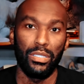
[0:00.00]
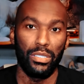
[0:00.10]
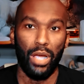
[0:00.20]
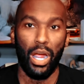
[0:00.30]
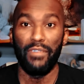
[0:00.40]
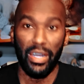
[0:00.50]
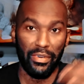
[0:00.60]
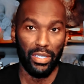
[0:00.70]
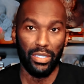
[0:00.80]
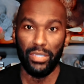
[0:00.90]
to our
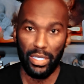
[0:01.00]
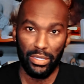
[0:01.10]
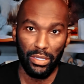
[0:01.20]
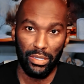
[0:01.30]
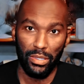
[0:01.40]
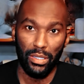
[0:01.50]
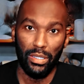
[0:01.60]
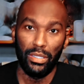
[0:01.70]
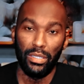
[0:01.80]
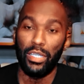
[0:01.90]
various senses,
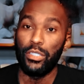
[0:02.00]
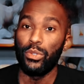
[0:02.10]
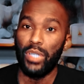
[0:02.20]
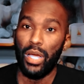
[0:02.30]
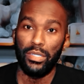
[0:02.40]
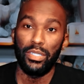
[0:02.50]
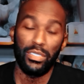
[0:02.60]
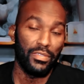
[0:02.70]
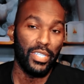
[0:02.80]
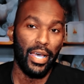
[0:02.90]
including our
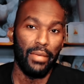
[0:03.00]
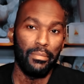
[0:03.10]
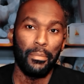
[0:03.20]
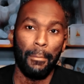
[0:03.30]
sense of time.